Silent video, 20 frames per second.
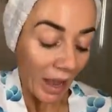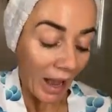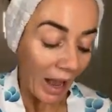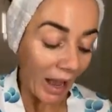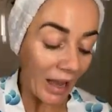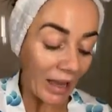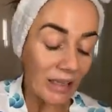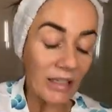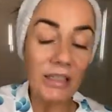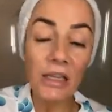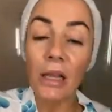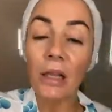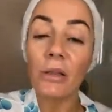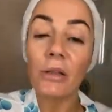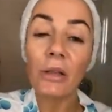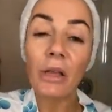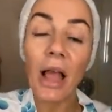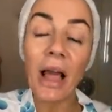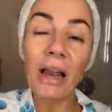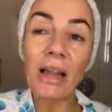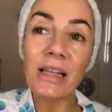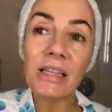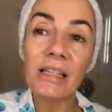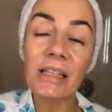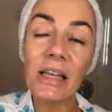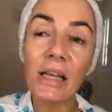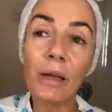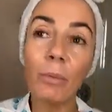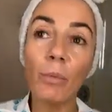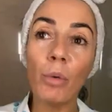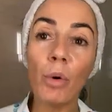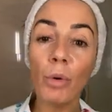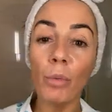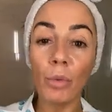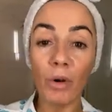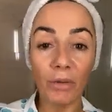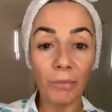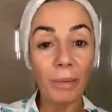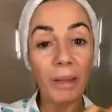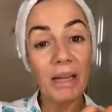And LACM1
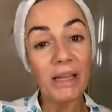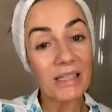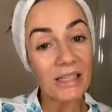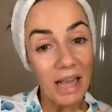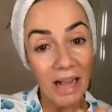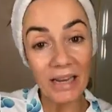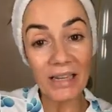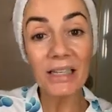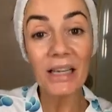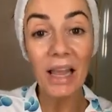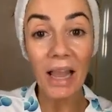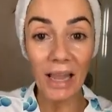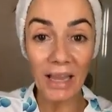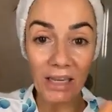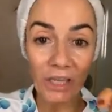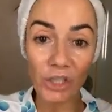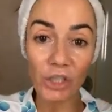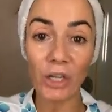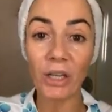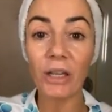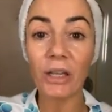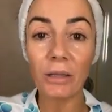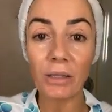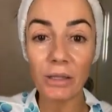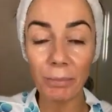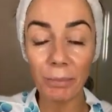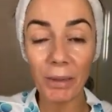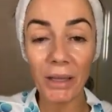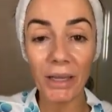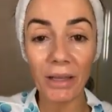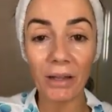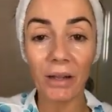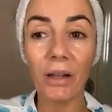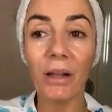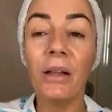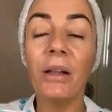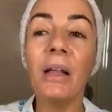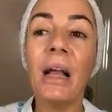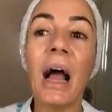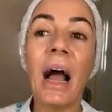would have been his anti-aging peel.